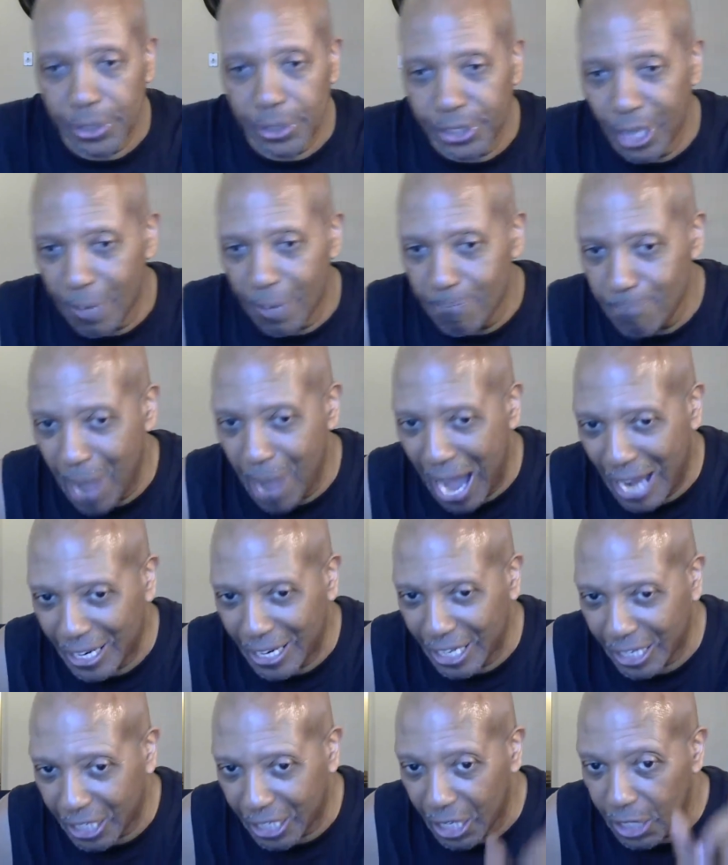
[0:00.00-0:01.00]

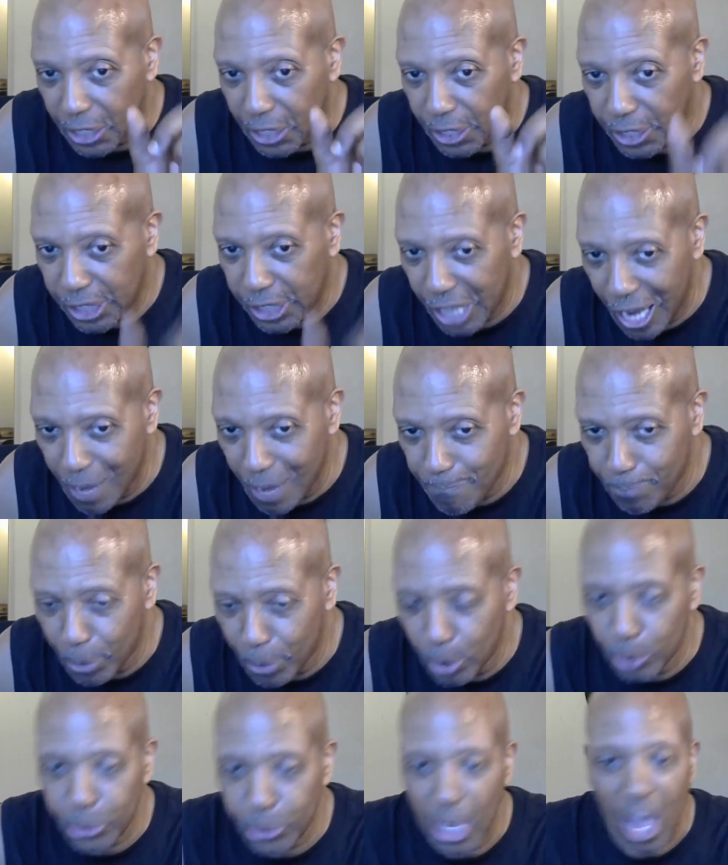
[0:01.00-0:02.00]
demonic
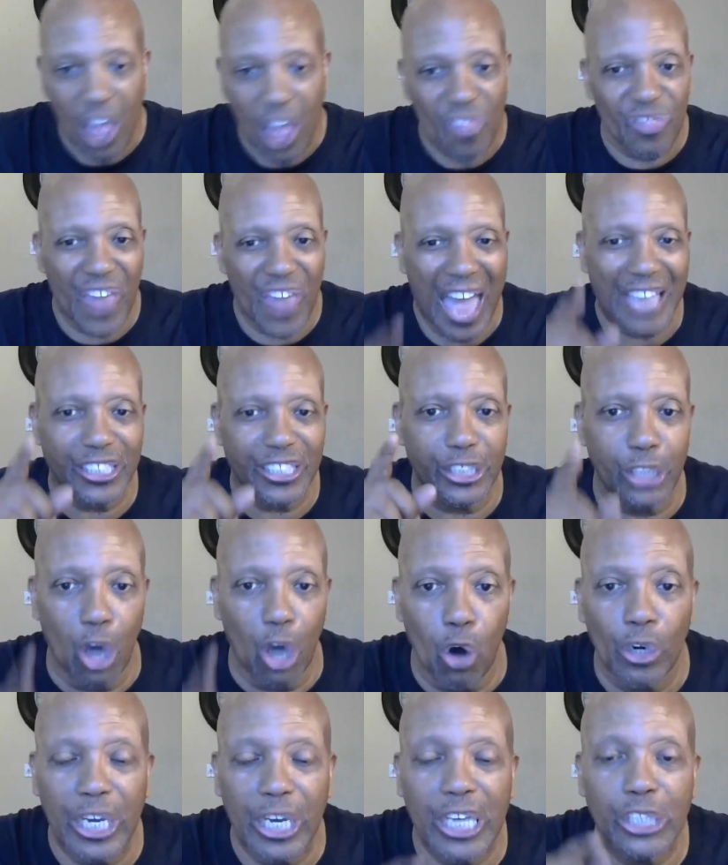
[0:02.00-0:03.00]
temples that
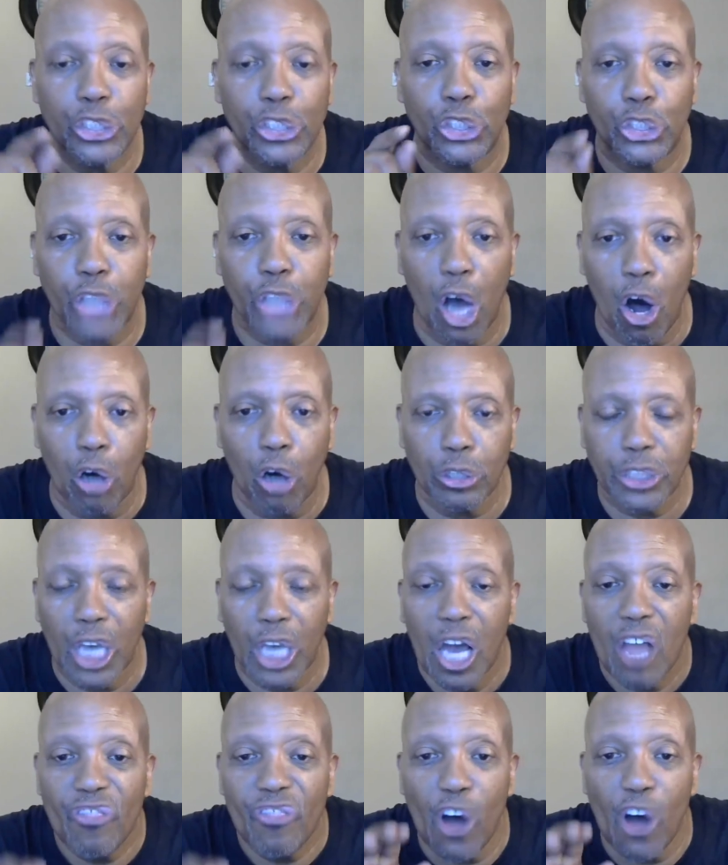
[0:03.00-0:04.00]
don't exalt
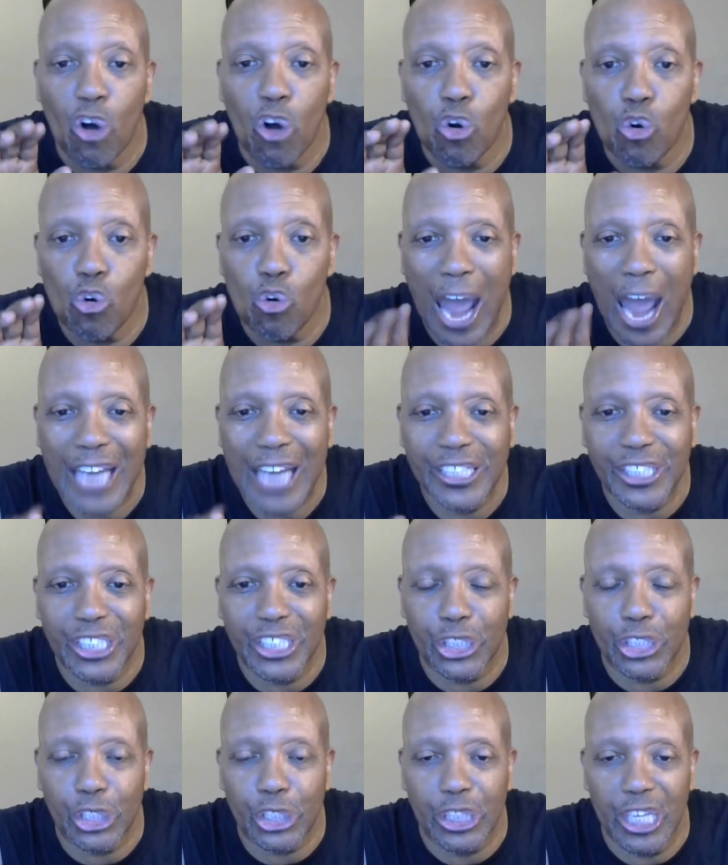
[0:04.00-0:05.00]
the
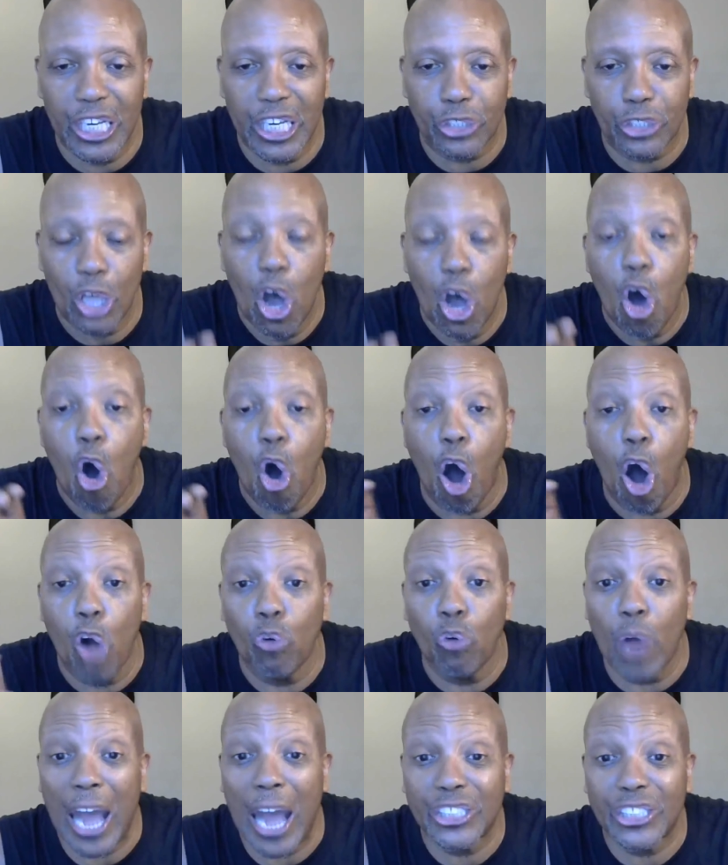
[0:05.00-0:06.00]
righteousness
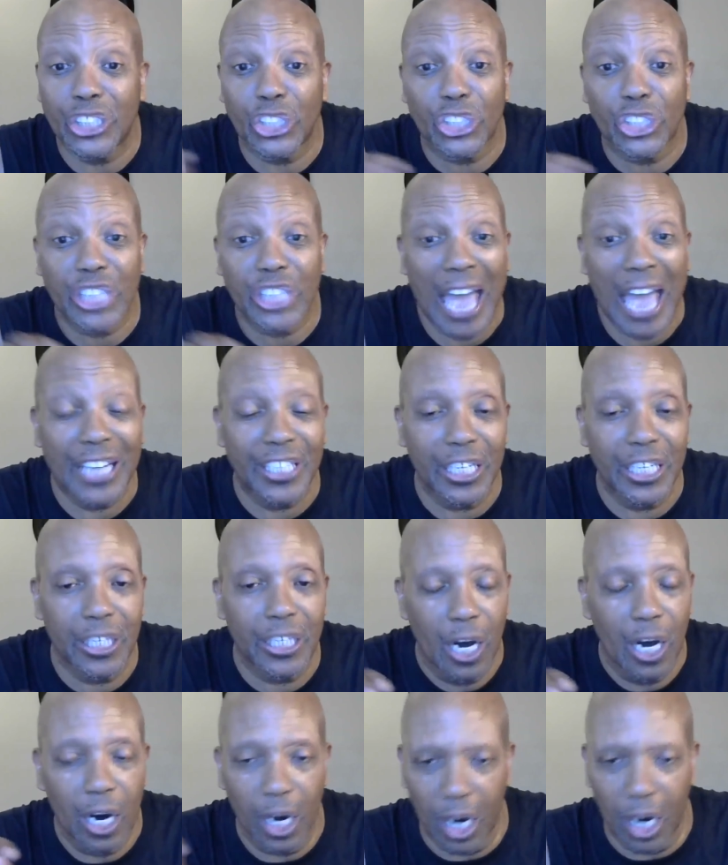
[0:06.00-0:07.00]
or right
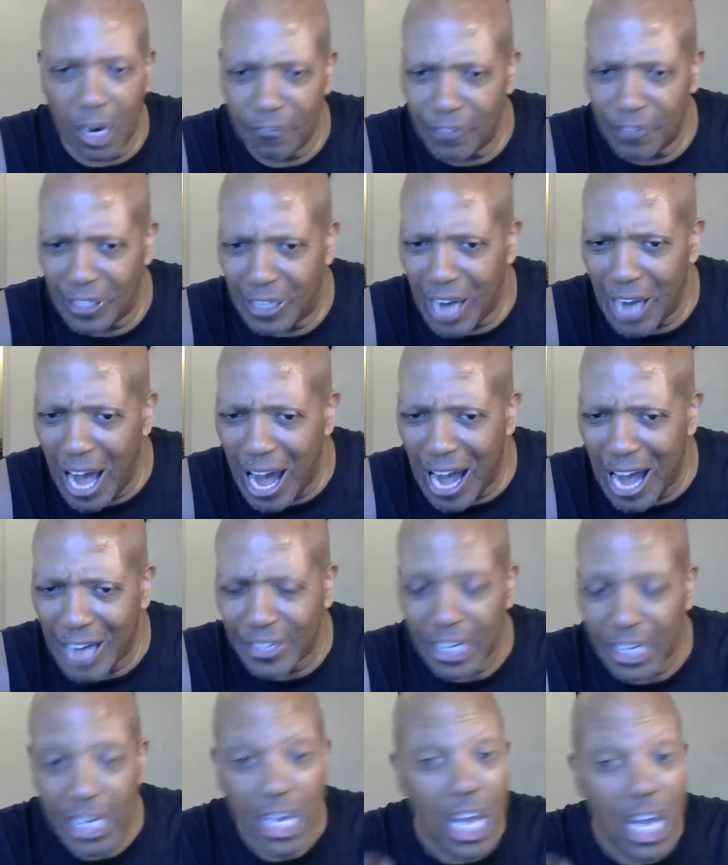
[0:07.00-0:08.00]
standing of God.